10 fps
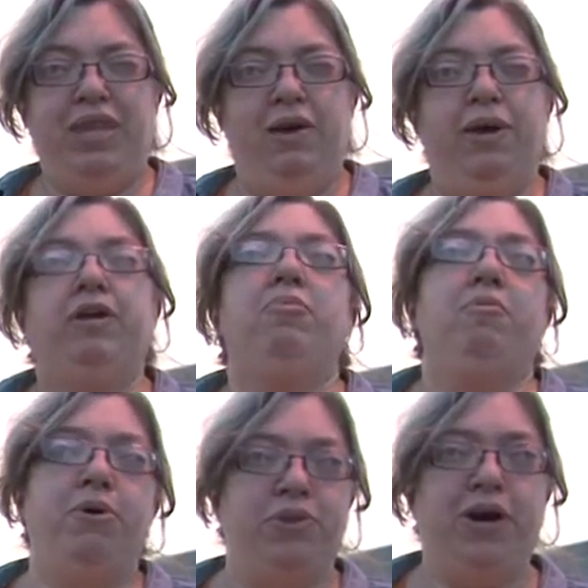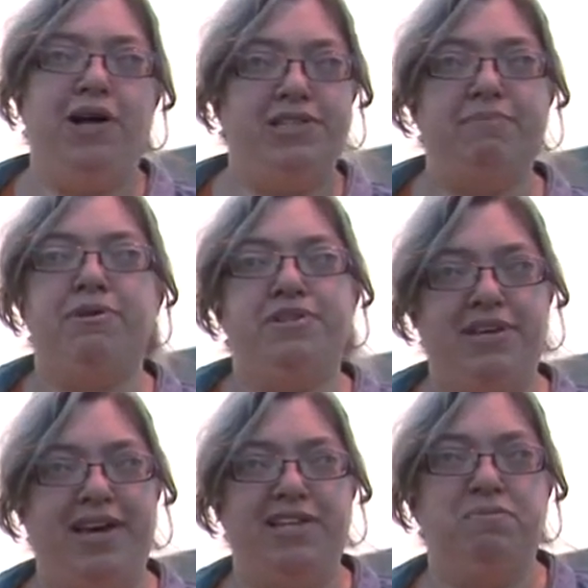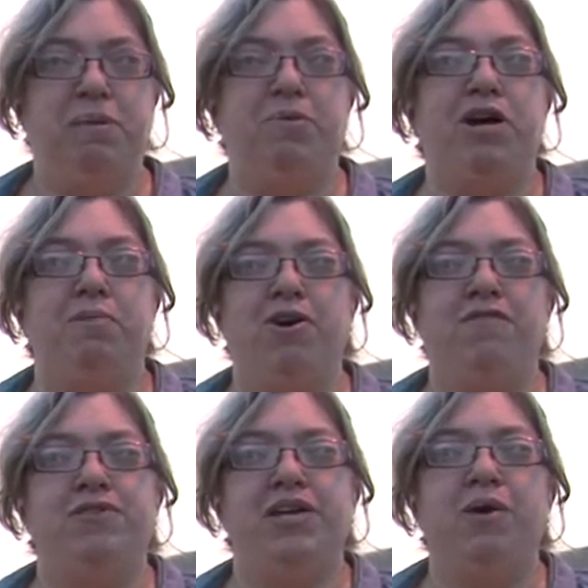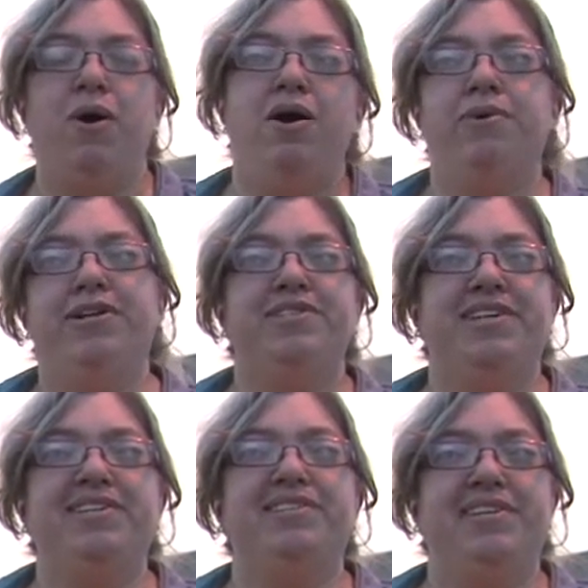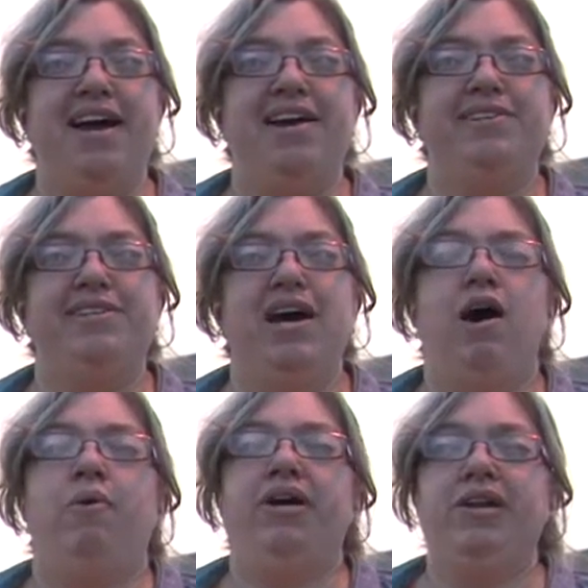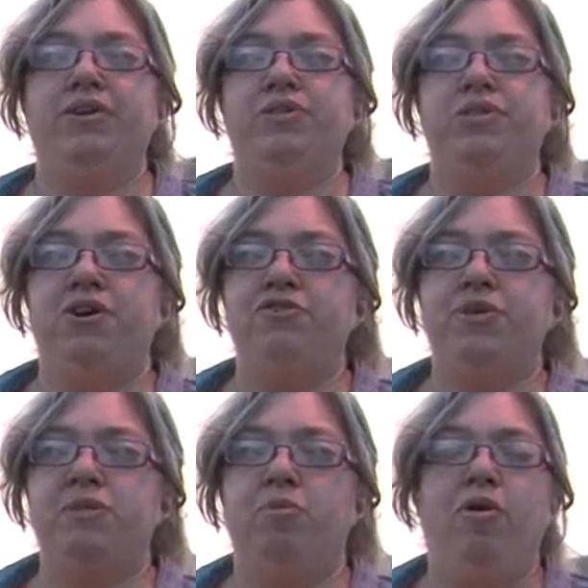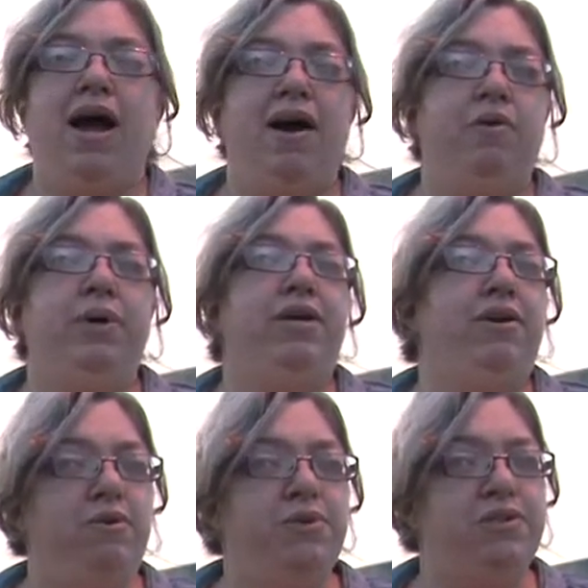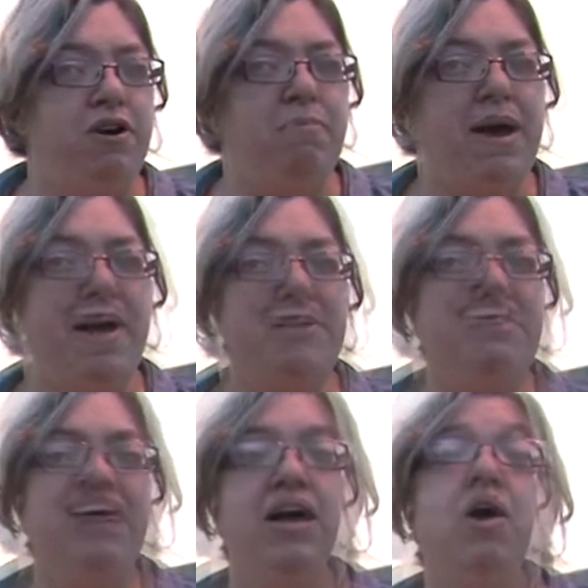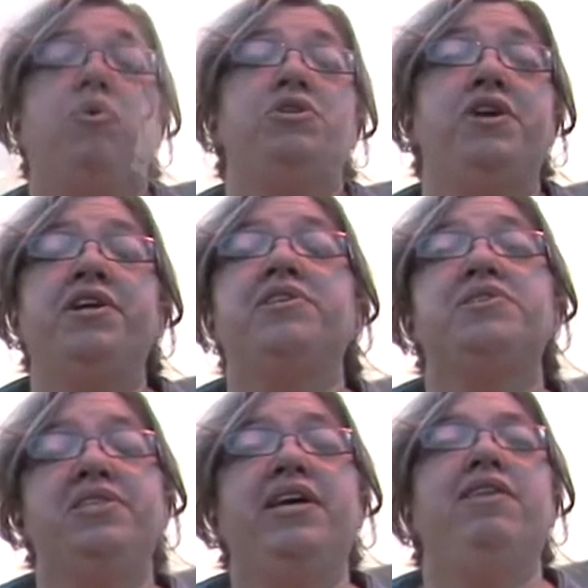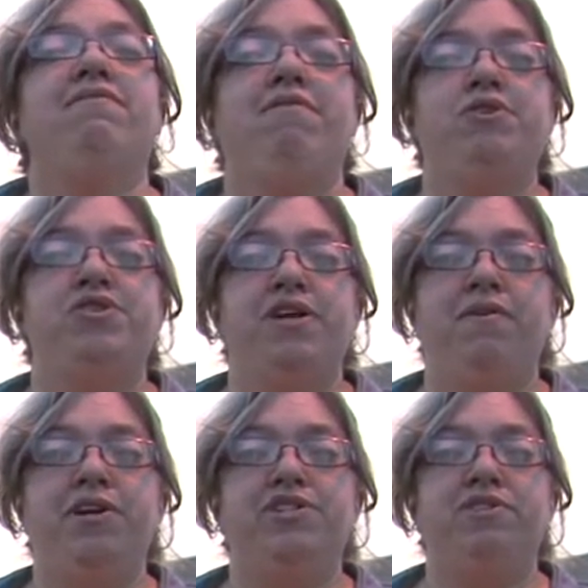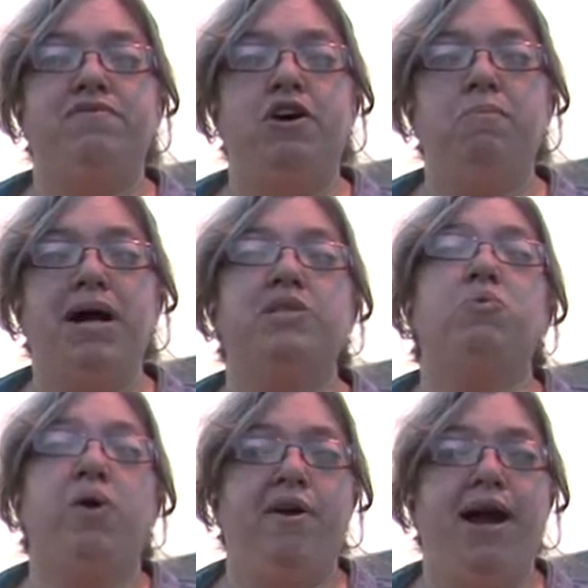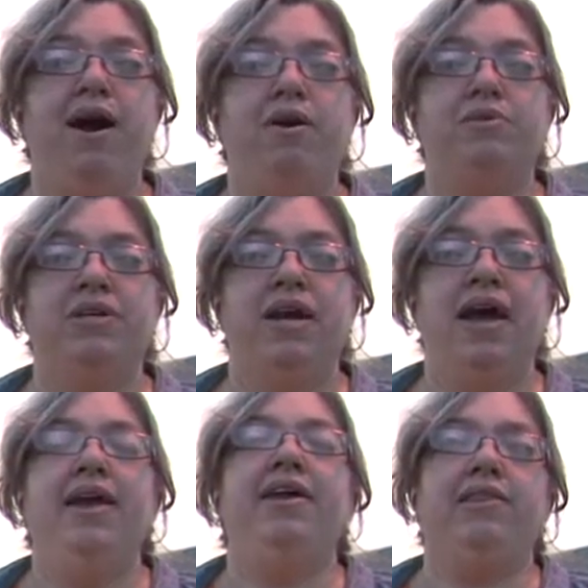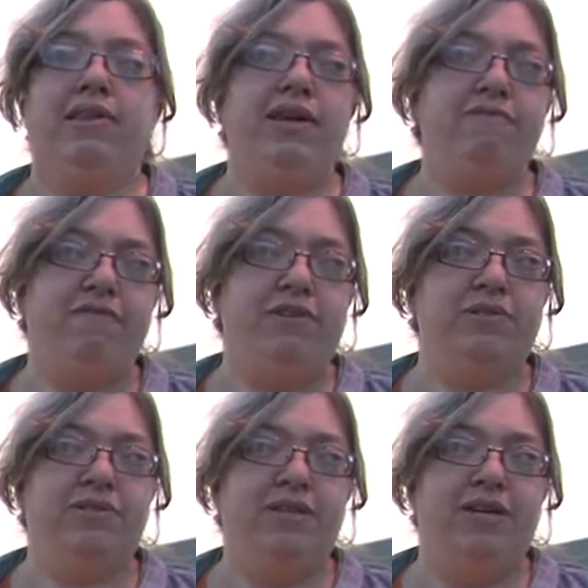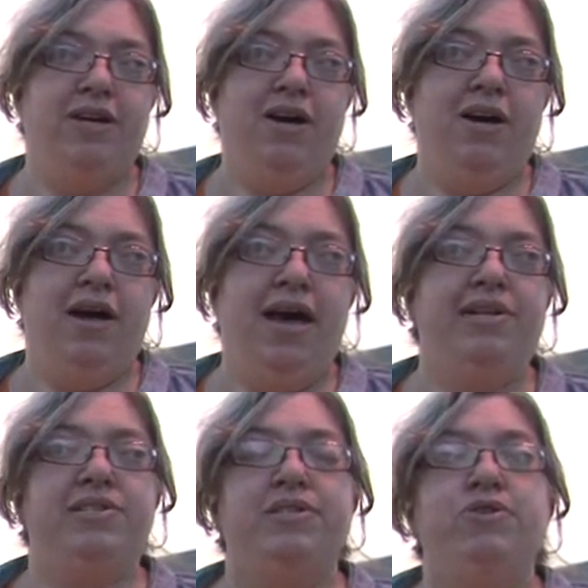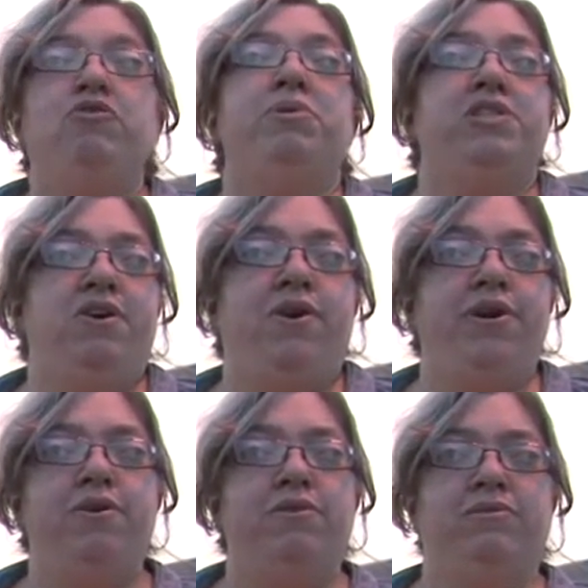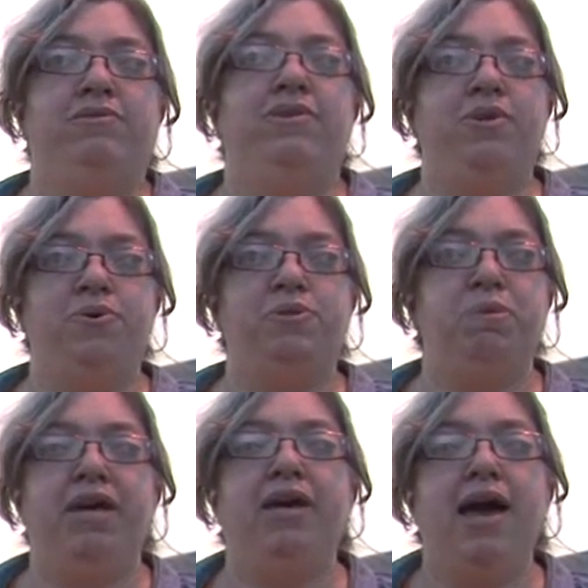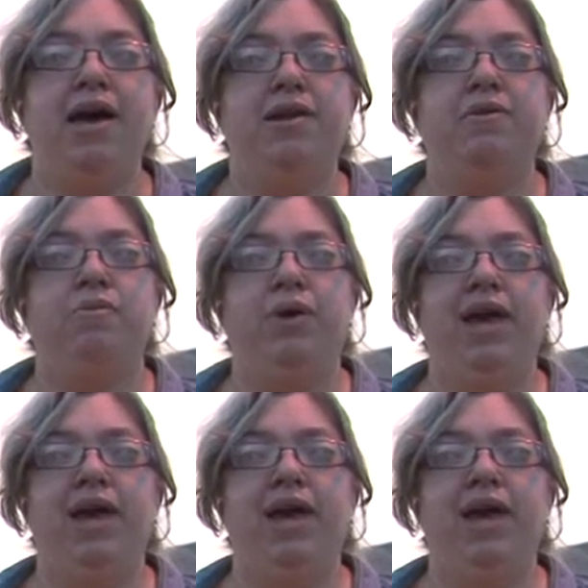we can promote the concept because it gets people coming over saying, wow, what is this? And we can also start to explore how do we use tote bags because we're starting to see the first generation of tote bags wear out and hit the landfills. It's a new material, so to speak, and we